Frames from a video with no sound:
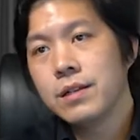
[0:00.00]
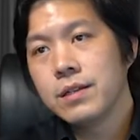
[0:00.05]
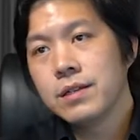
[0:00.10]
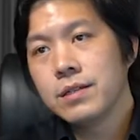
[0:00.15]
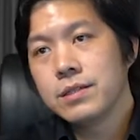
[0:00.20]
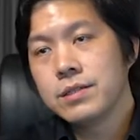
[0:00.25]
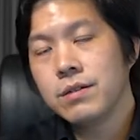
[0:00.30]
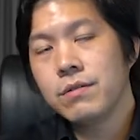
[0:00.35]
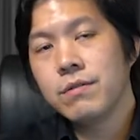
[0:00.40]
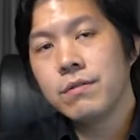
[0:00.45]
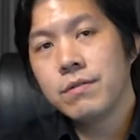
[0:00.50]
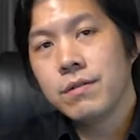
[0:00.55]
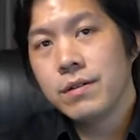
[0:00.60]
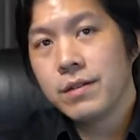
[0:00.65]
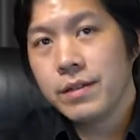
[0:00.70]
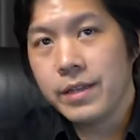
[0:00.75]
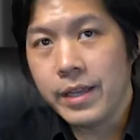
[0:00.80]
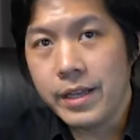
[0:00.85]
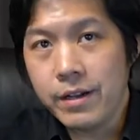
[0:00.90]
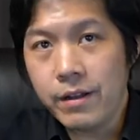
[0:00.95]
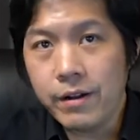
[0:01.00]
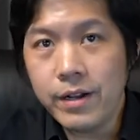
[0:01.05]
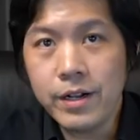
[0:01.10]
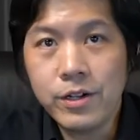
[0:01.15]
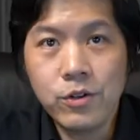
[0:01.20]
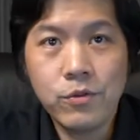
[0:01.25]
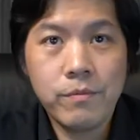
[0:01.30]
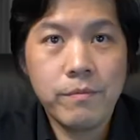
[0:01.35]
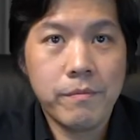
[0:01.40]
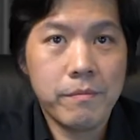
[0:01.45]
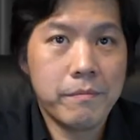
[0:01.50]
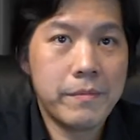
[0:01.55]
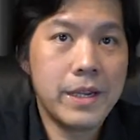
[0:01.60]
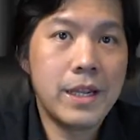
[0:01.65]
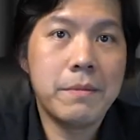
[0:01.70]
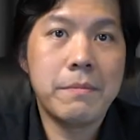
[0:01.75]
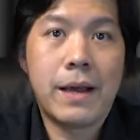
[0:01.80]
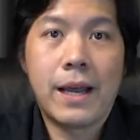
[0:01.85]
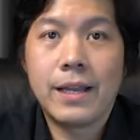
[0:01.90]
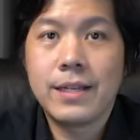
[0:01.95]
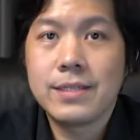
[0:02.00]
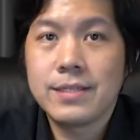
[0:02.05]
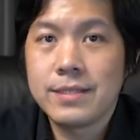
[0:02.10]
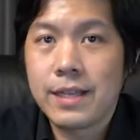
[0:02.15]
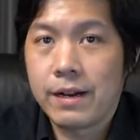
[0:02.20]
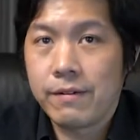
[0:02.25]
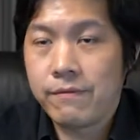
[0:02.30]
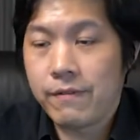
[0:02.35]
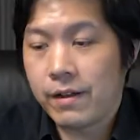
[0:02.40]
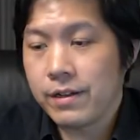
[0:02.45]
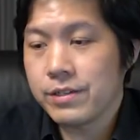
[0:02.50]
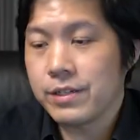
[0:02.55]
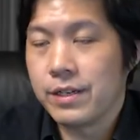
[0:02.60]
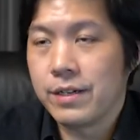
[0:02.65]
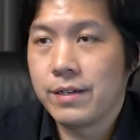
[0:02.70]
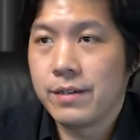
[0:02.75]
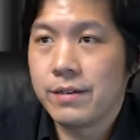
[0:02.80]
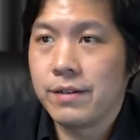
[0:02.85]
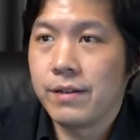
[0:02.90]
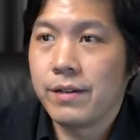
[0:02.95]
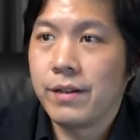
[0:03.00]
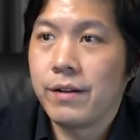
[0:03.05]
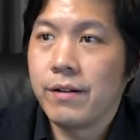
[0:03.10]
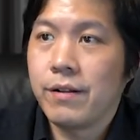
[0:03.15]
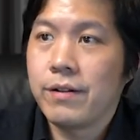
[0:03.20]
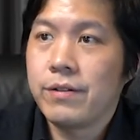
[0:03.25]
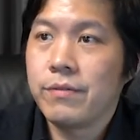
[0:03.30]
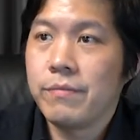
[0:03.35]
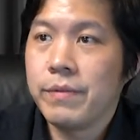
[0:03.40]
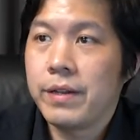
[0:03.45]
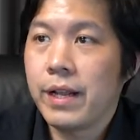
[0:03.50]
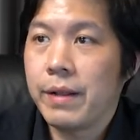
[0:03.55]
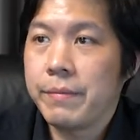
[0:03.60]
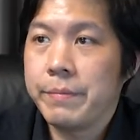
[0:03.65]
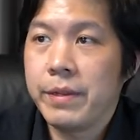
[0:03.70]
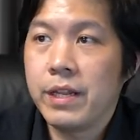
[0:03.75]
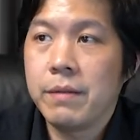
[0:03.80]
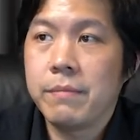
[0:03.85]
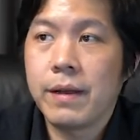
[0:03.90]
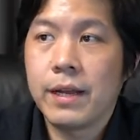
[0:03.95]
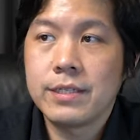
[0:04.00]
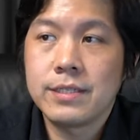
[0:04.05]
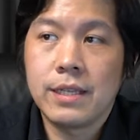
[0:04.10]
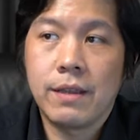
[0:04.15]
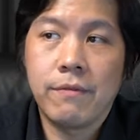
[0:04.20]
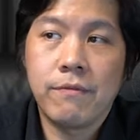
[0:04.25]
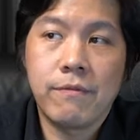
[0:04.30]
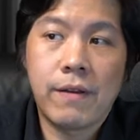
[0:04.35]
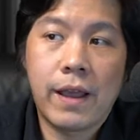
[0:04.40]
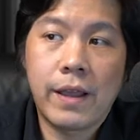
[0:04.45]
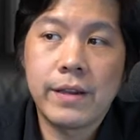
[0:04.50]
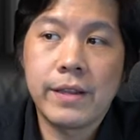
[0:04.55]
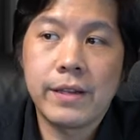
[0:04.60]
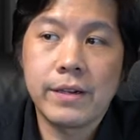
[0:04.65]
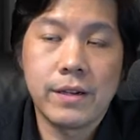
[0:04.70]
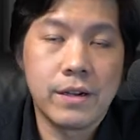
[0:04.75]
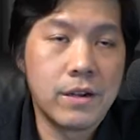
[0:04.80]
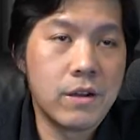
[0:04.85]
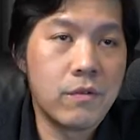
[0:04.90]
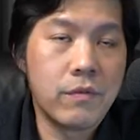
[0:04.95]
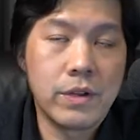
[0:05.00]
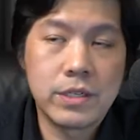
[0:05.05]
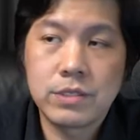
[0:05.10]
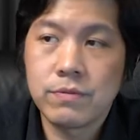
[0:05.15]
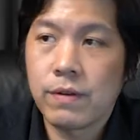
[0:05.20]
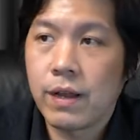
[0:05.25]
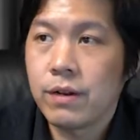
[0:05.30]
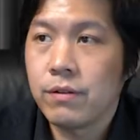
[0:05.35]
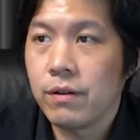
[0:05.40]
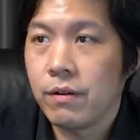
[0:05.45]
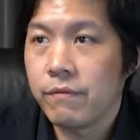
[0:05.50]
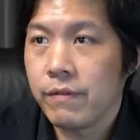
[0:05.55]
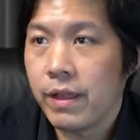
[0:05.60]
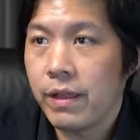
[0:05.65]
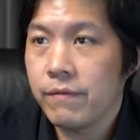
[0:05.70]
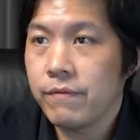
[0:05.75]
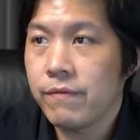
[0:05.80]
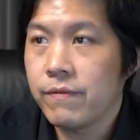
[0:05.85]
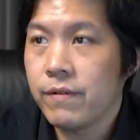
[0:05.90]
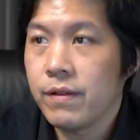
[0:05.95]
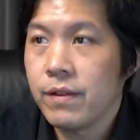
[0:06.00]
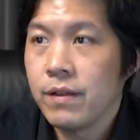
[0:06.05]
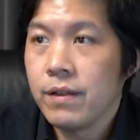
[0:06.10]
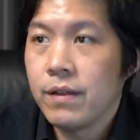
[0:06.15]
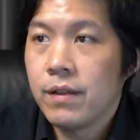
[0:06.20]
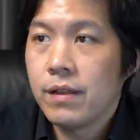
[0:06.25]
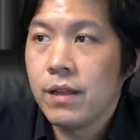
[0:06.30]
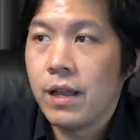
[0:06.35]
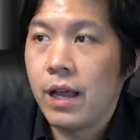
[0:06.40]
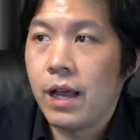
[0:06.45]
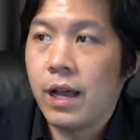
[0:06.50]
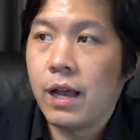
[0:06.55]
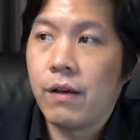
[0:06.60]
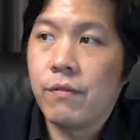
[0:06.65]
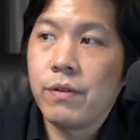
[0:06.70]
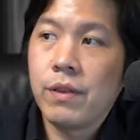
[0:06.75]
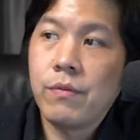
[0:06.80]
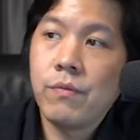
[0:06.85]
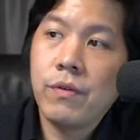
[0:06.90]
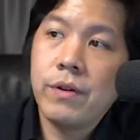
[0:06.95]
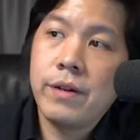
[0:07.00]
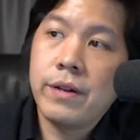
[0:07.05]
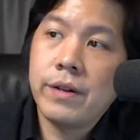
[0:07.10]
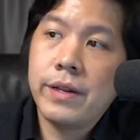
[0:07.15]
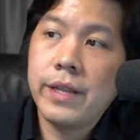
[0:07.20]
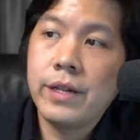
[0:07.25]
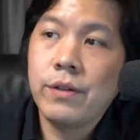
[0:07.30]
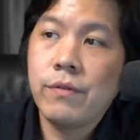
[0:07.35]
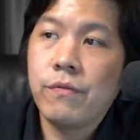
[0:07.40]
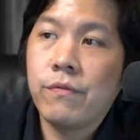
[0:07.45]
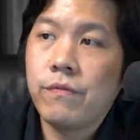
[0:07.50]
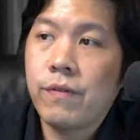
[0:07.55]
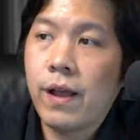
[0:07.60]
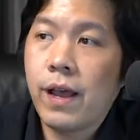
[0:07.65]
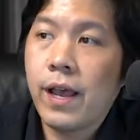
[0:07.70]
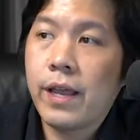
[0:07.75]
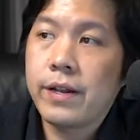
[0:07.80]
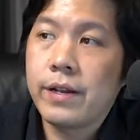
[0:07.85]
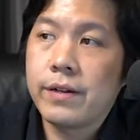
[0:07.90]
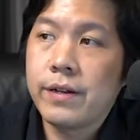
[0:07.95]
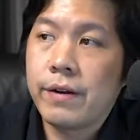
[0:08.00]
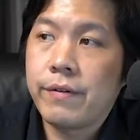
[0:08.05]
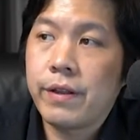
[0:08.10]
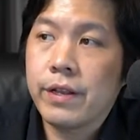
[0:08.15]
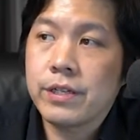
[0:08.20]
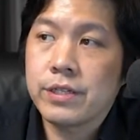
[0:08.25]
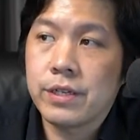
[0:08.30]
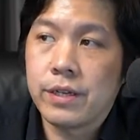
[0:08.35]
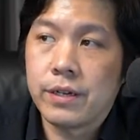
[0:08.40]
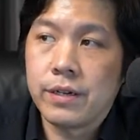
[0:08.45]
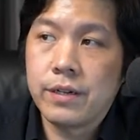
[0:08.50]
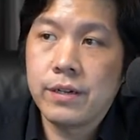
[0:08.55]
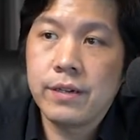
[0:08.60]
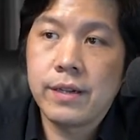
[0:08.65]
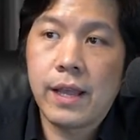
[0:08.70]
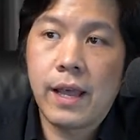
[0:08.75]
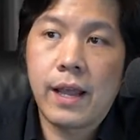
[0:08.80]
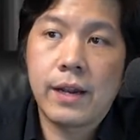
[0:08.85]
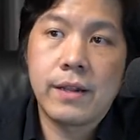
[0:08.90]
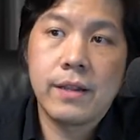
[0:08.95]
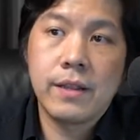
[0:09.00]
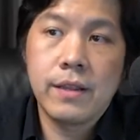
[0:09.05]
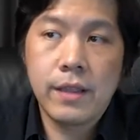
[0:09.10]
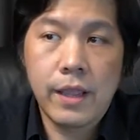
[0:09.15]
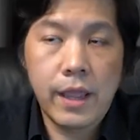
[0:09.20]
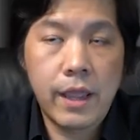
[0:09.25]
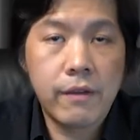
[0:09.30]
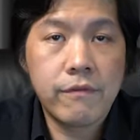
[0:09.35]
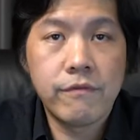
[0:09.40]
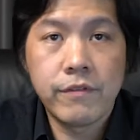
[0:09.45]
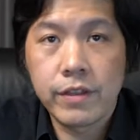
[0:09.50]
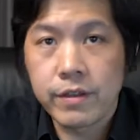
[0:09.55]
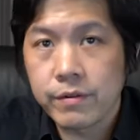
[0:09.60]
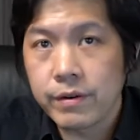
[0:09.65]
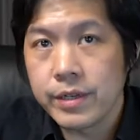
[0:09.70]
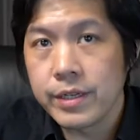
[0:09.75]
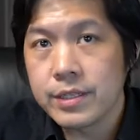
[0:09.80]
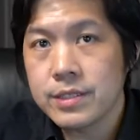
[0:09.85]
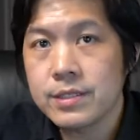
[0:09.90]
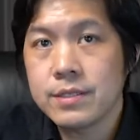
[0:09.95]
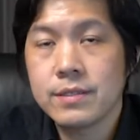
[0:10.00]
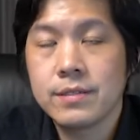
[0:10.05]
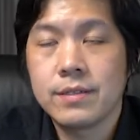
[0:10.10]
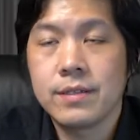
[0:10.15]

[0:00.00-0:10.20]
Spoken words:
So in order to minimize that function, in order to minimize f, finding the lowest value of f, we would need to find the direction that f decrease,